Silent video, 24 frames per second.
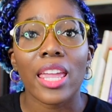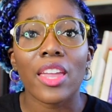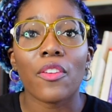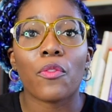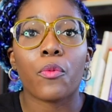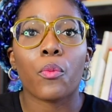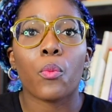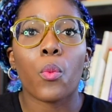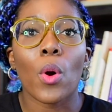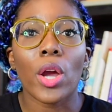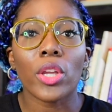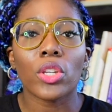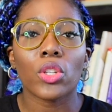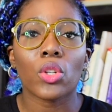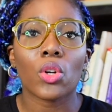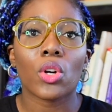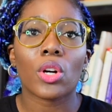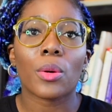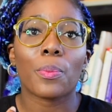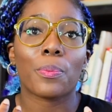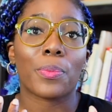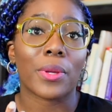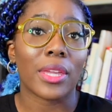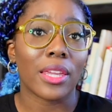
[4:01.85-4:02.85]
If what
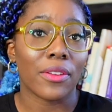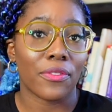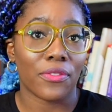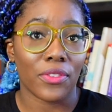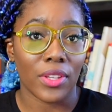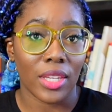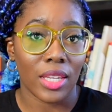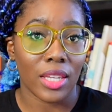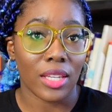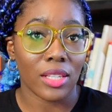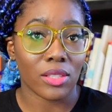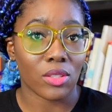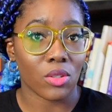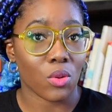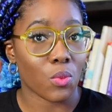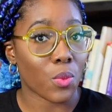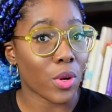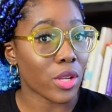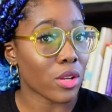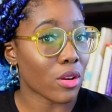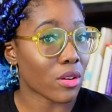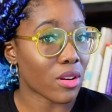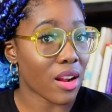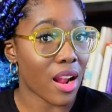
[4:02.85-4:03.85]
your beef is or
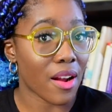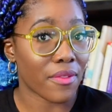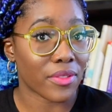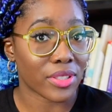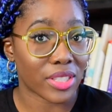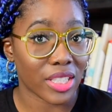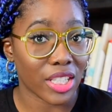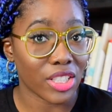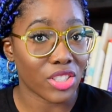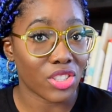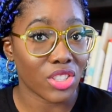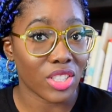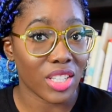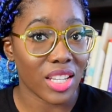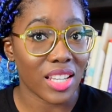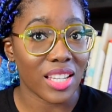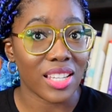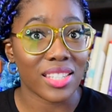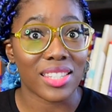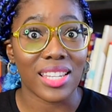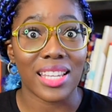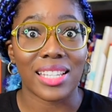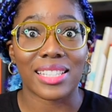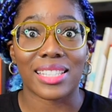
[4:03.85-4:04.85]
what your conversation
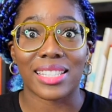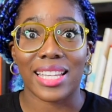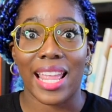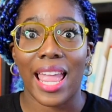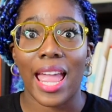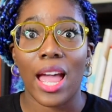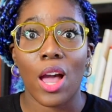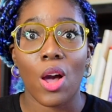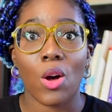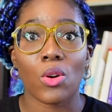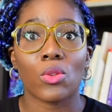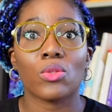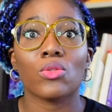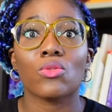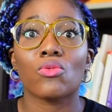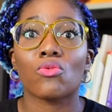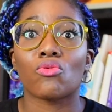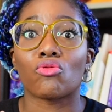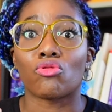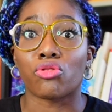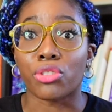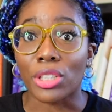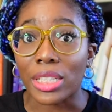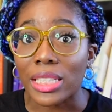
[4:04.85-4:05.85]
is is now
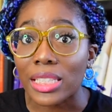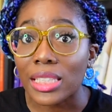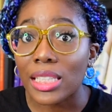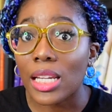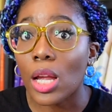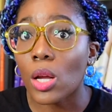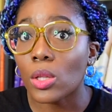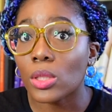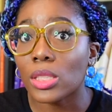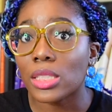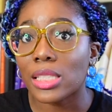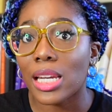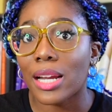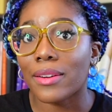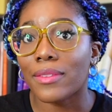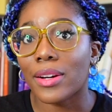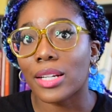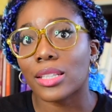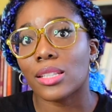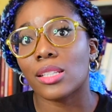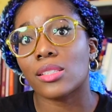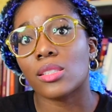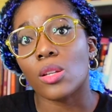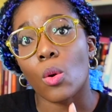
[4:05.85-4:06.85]
really only
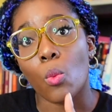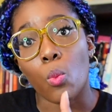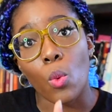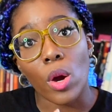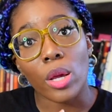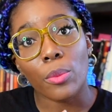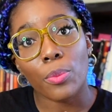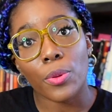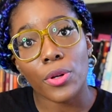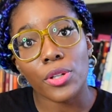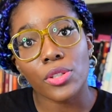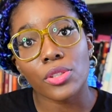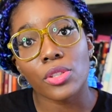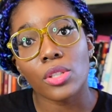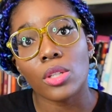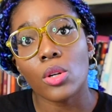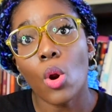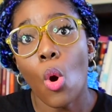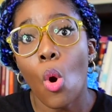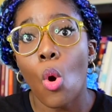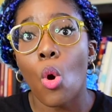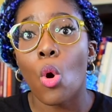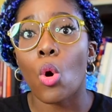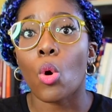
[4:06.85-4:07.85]
directed to one person
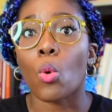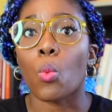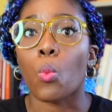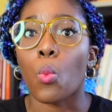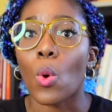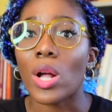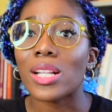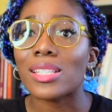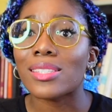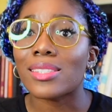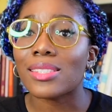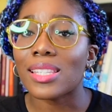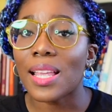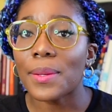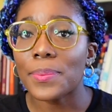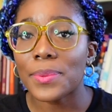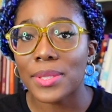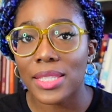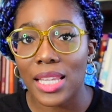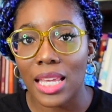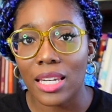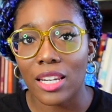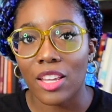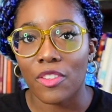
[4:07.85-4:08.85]
or one
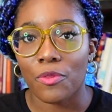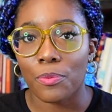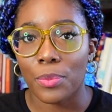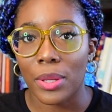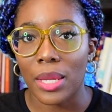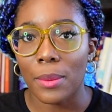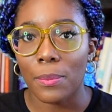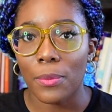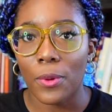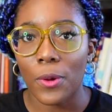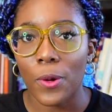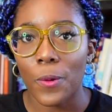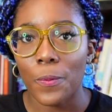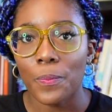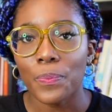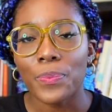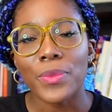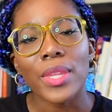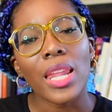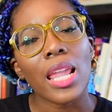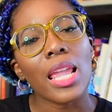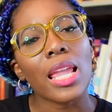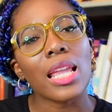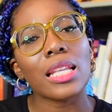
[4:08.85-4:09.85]
subset of people,
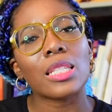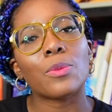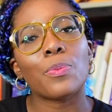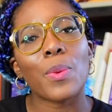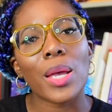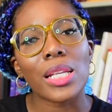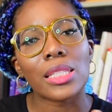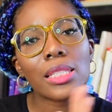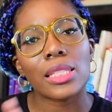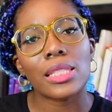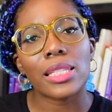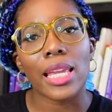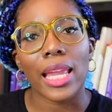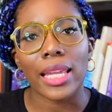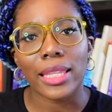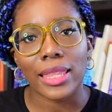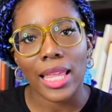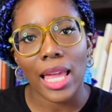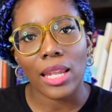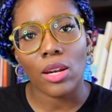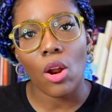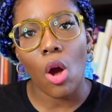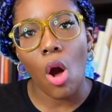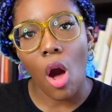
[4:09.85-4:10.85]
it's best to take
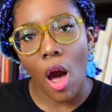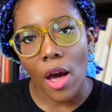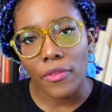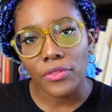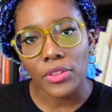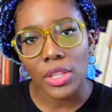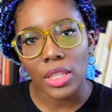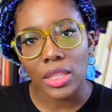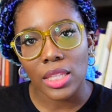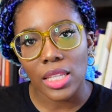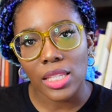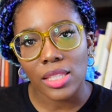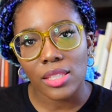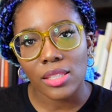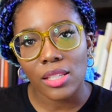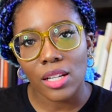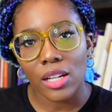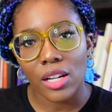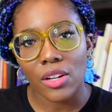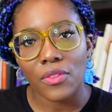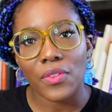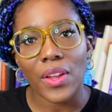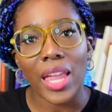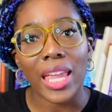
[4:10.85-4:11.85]
that off the
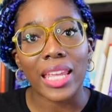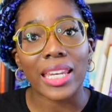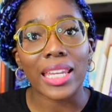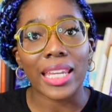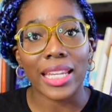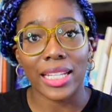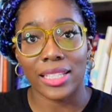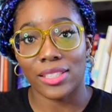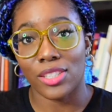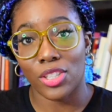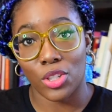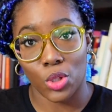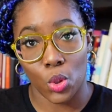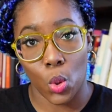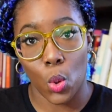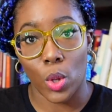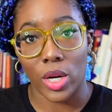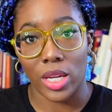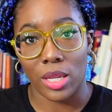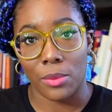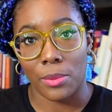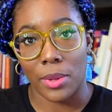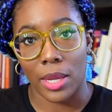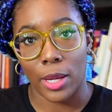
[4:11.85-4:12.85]
listserv and into your
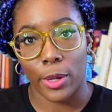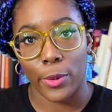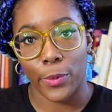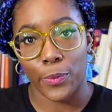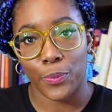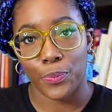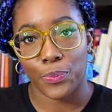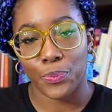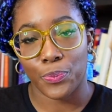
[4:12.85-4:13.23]
email.